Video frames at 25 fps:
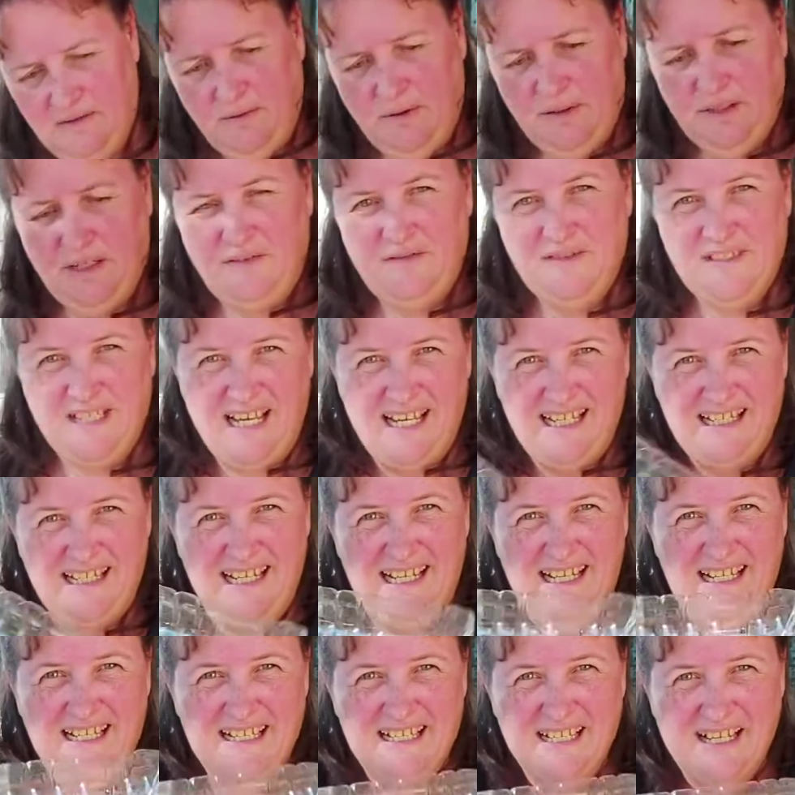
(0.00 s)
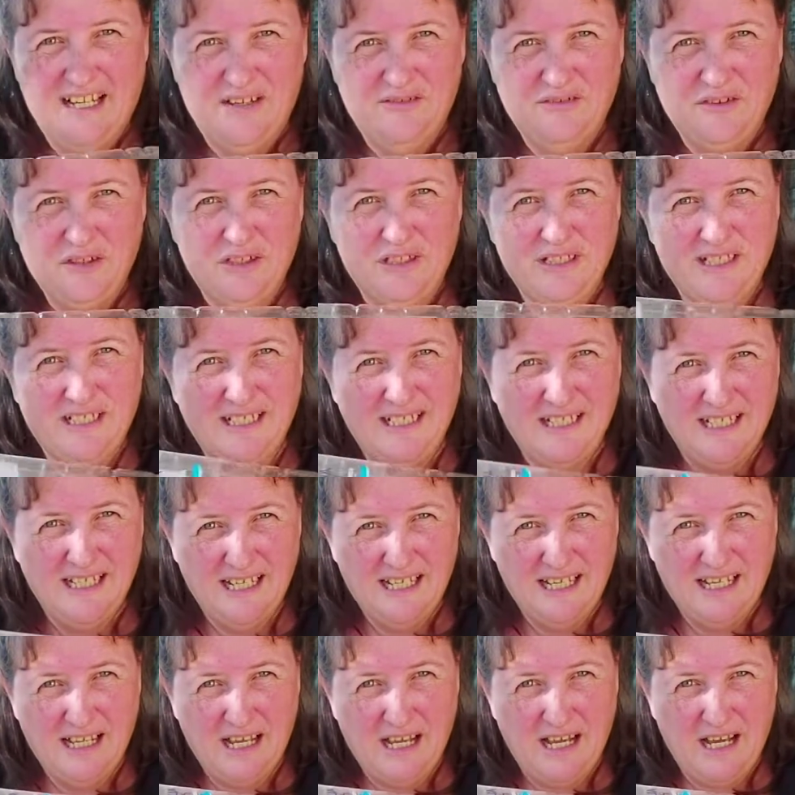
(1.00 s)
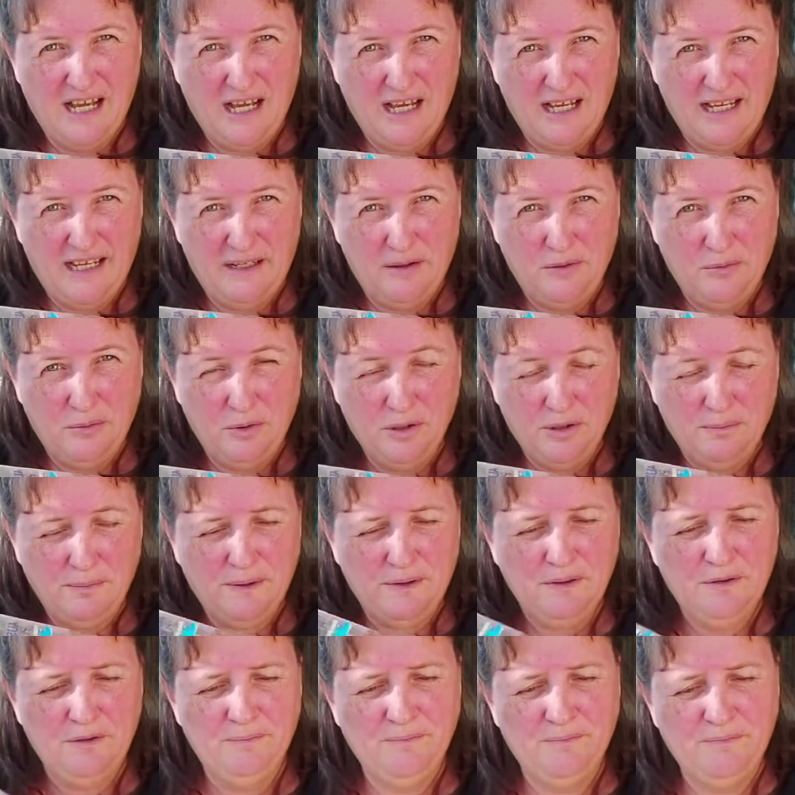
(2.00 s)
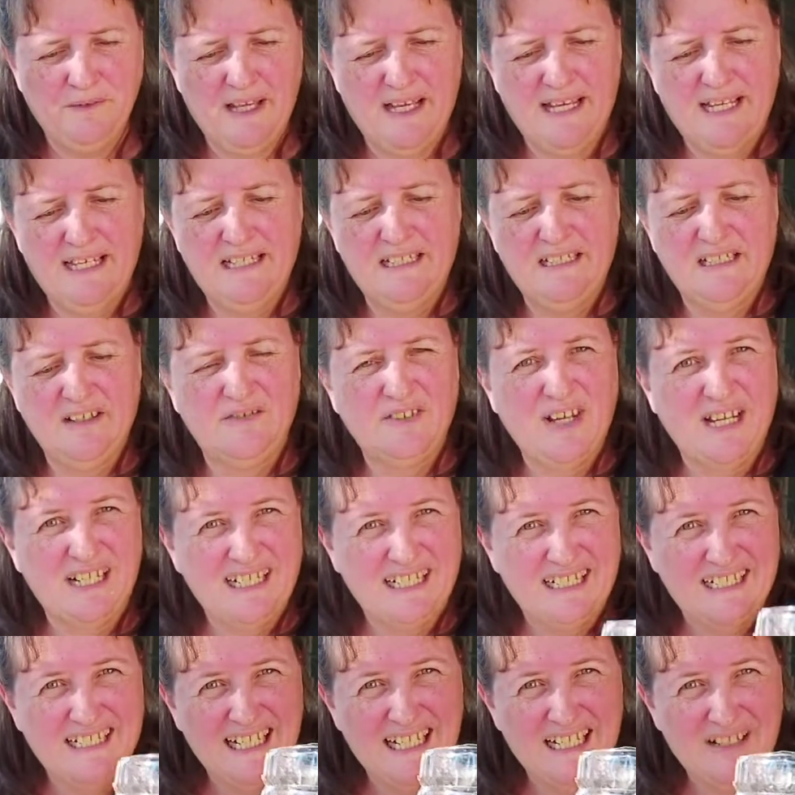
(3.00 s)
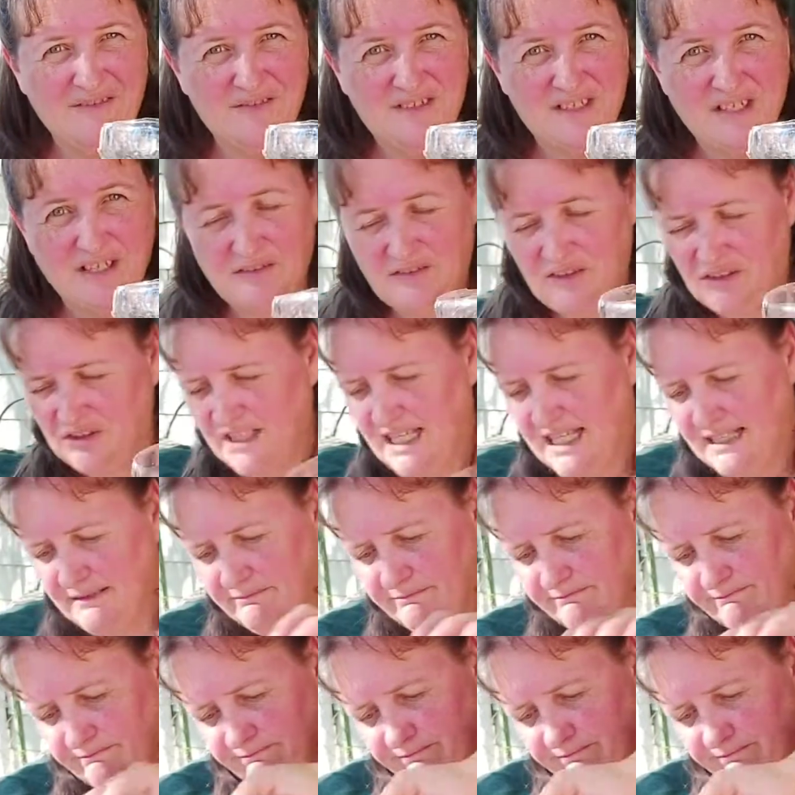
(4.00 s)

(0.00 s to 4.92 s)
what I've done is I've got a water bottle and I've cut it in half, so I've got that.